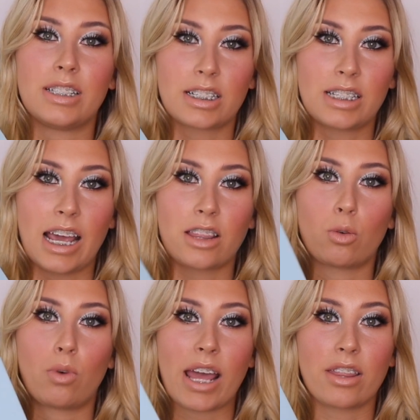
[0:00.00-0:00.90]
dictate the
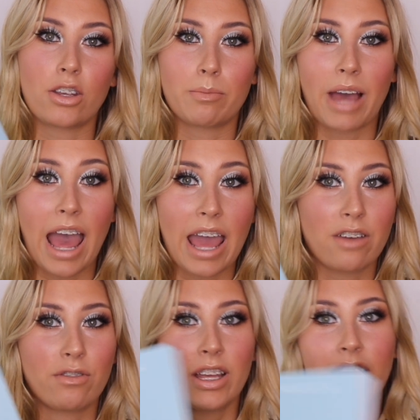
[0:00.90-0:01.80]
way that you
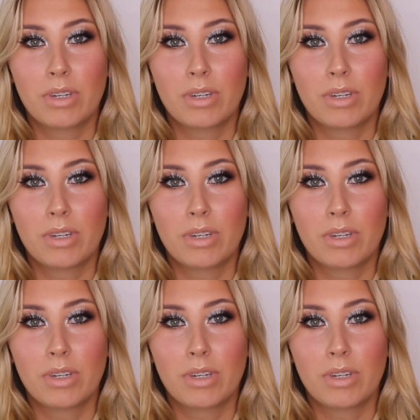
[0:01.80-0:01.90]
behave.